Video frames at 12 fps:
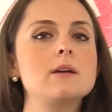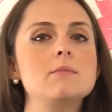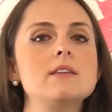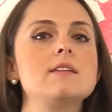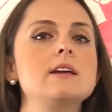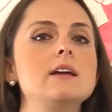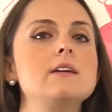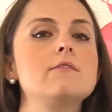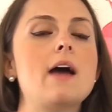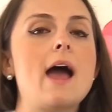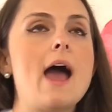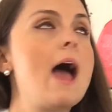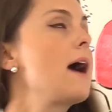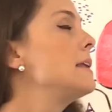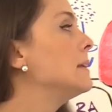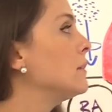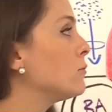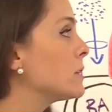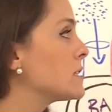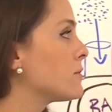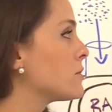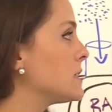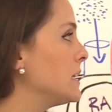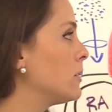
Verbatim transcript: we can be thinking at risk for